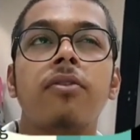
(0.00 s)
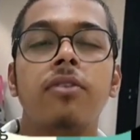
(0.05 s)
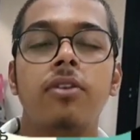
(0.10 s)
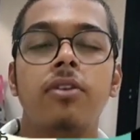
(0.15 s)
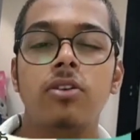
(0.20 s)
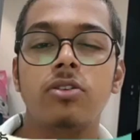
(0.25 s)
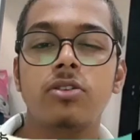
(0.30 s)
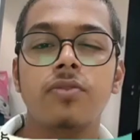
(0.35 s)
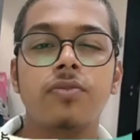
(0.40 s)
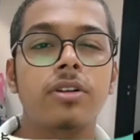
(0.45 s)

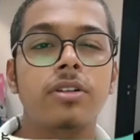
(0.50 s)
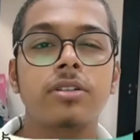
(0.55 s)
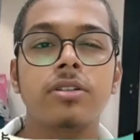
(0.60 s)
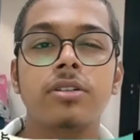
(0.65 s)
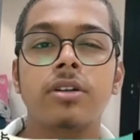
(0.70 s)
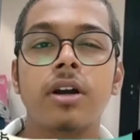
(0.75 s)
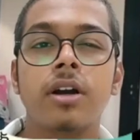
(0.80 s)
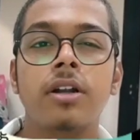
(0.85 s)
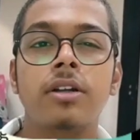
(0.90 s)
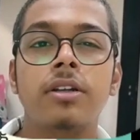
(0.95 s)

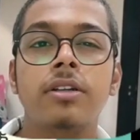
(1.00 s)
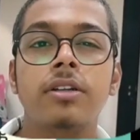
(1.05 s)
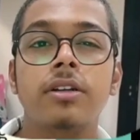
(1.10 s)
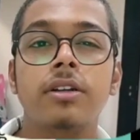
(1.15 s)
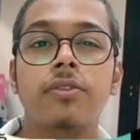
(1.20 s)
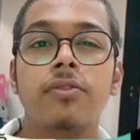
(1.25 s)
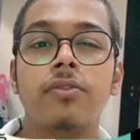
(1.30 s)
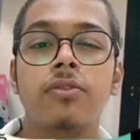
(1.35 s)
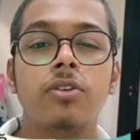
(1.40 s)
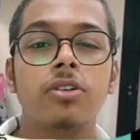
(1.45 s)
philosophers can't
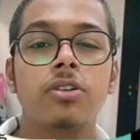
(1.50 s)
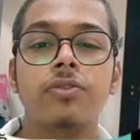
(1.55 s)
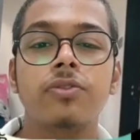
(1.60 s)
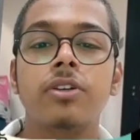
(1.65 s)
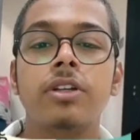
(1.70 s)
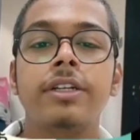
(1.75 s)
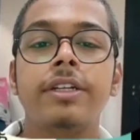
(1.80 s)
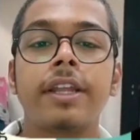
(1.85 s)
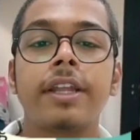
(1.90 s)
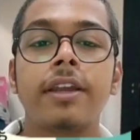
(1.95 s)

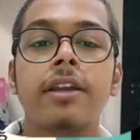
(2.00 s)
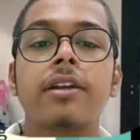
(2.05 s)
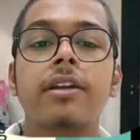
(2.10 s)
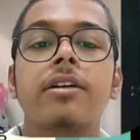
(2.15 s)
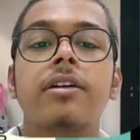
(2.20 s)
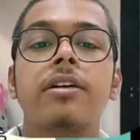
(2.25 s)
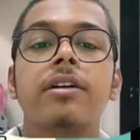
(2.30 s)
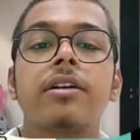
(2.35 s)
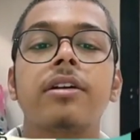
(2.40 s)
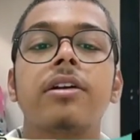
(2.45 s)
forcefully
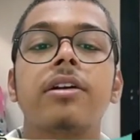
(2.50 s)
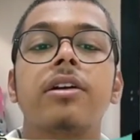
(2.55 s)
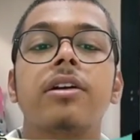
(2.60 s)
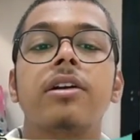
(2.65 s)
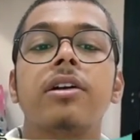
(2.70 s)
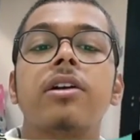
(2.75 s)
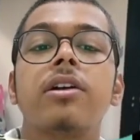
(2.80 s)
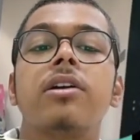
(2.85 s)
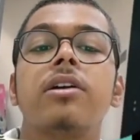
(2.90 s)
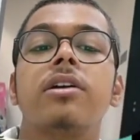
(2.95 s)
take
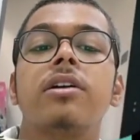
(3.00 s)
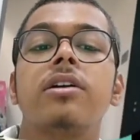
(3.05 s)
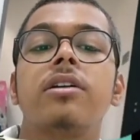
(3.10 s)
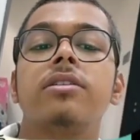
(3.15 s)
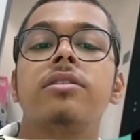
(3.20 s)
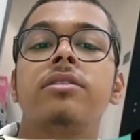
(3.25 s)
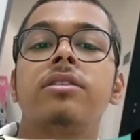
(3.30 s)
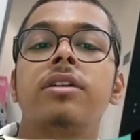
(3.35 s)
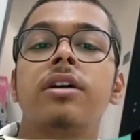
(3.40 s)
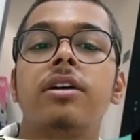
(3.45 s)

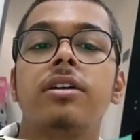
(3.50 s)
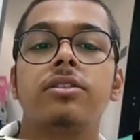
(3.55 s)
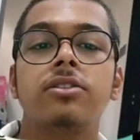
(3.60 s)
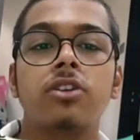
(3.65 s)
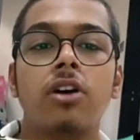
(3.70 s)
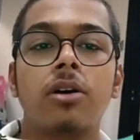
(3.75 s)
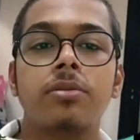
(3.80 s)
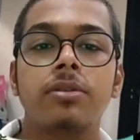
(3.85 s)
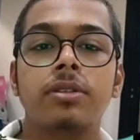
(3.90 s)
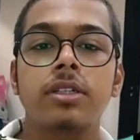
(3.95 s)
the
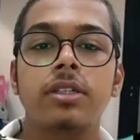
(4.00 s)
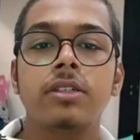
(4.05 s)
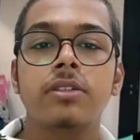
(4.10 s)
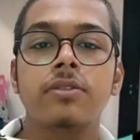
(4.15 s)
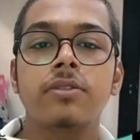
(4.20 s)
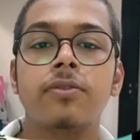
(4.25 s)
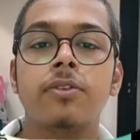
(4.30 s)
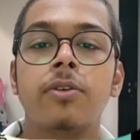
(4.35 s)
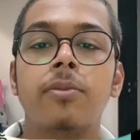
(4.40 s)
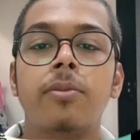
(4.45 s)

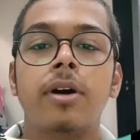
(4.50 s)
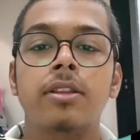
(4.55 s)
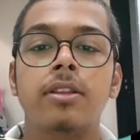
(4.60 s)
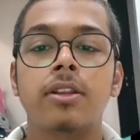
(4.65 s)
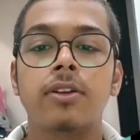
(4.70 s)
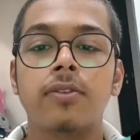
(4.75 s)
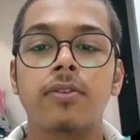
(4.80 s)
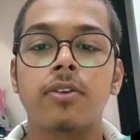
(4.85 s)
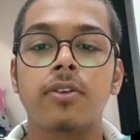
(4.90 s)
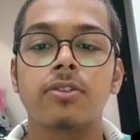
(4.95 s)
chopsticks from
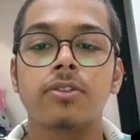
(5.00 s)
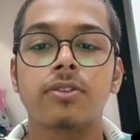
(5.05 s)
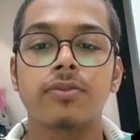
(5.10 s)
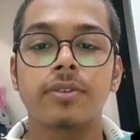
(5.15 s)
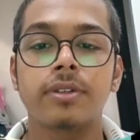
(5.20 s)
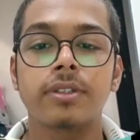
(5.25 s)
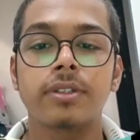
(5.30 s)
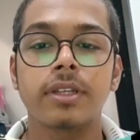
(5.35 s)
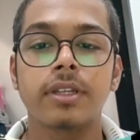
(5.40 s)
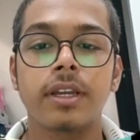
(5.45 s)
other
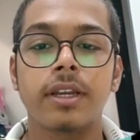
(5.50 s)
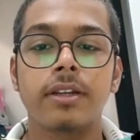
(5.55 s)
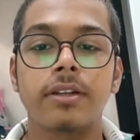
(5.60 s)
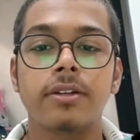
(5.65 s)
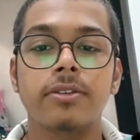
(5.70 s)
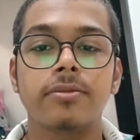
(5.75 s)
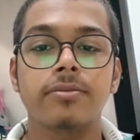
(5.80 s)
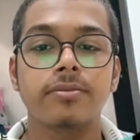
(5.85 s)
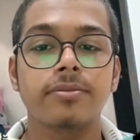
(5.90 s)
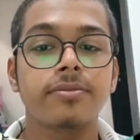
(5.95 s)
philosophers'
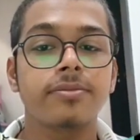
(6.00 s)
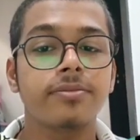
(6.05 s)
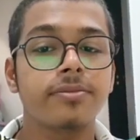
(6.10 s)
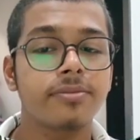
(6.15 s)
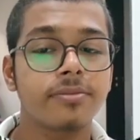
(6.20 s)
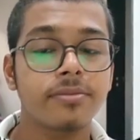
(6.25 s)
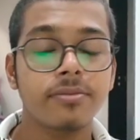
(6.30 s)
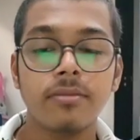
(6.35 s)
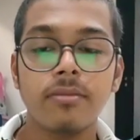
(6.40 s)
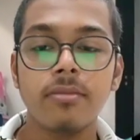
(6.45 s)
hand.
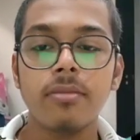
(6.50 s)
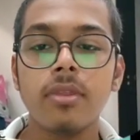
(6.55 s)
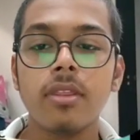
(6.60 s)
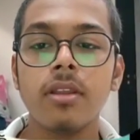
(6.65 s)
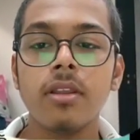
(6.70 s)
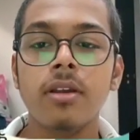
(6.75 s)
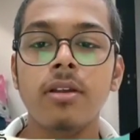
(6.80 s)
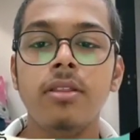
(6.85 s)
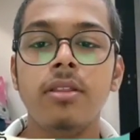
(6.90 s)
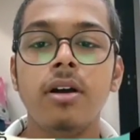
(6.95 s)

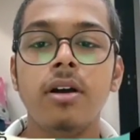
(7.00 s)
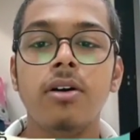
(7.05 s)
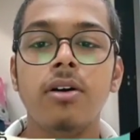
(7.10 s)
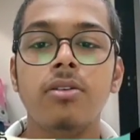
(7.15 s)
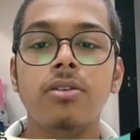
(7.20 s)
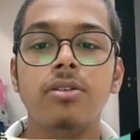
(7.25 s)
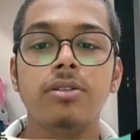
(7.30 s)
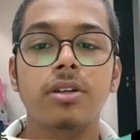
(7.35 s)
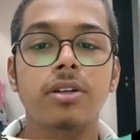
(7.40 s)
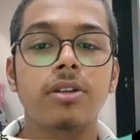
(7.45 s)

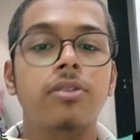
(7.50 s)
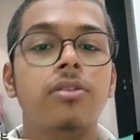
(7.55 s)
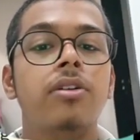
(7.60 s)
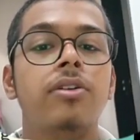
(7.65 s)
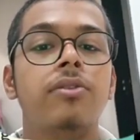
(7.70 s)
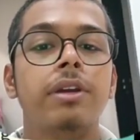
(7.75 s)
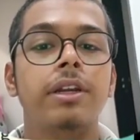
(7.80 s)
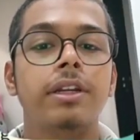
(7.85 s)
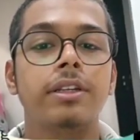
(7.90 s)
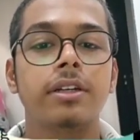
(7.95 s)
Now
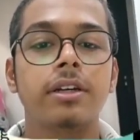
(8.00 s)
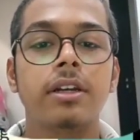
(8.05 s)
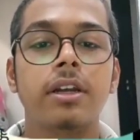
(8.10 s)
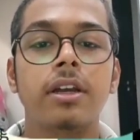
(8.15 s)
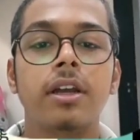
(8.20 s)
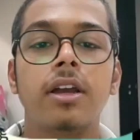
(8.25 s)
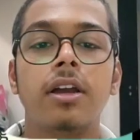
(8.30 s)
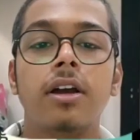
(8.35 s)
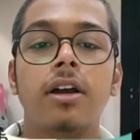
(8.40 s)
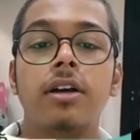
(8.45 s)
circular wait,
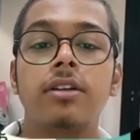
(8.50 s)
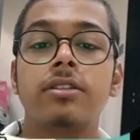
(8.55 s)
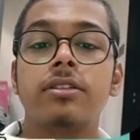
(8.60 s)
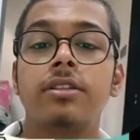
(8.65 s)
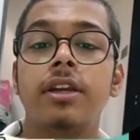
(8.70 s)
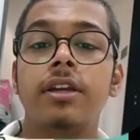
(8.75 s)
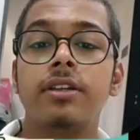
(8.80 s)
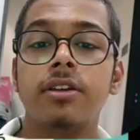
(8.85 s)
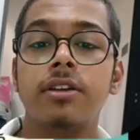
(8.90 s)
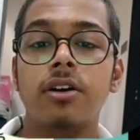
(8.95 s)
a
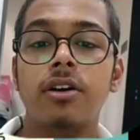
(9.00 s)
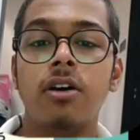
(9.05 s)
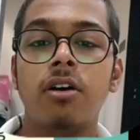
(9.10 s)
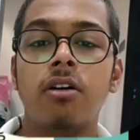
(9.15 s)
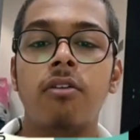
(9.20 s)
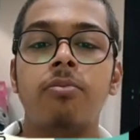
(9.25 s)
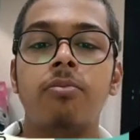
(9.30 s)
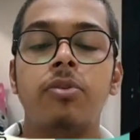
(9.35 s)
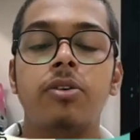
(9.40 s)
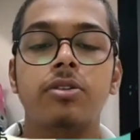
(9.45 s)
set
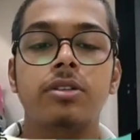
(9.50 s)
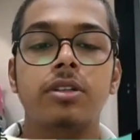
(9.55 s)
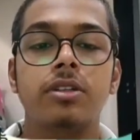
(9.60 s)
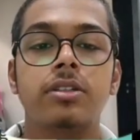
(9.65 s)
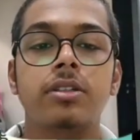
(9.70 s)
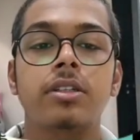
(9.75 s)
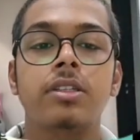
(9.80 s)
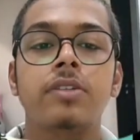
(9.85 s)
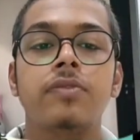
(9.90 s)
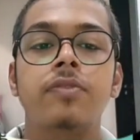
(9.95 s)
of
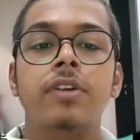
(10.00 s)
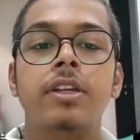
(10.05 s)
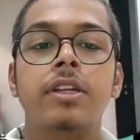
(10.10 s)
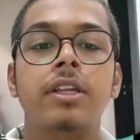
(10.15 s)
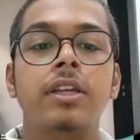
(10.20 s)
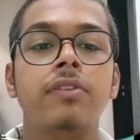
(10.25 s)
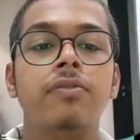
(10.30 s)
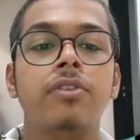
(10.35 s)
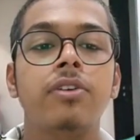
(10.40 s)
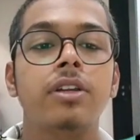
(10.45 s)
processes
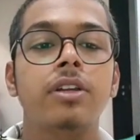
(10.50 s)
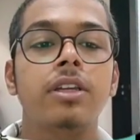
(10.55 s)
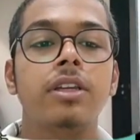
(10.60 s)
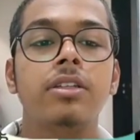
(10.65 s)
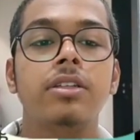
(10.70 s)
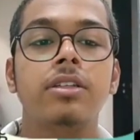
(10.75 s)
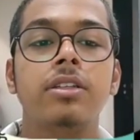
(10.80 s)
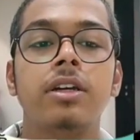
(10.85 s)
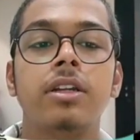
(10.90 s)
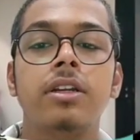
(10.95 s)
waiting for
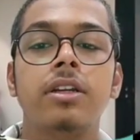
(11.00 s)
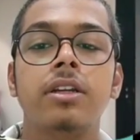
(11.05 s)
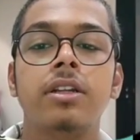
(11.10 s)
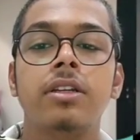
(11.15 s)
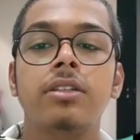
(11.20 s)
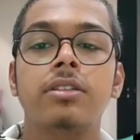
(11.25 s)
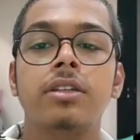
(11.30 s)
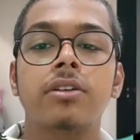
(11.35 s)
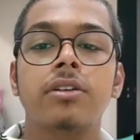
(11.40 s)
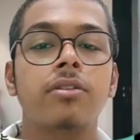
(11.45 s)
each other in
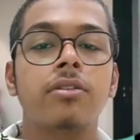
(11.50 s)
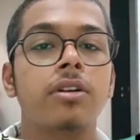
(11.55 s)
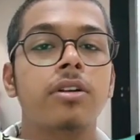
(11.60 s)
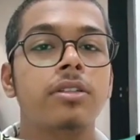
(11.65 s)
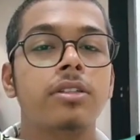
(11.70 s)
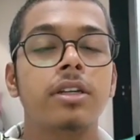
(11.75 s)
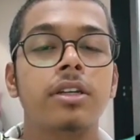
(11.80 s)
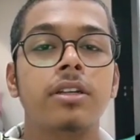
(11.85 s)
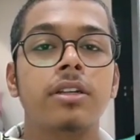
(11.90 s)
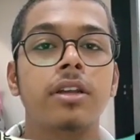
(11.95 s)
a circular
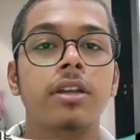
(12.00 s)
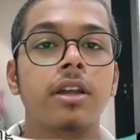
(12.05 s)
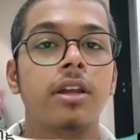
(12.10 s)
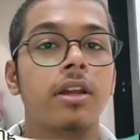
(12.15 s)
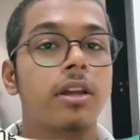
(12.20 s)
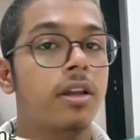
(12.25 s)
chain.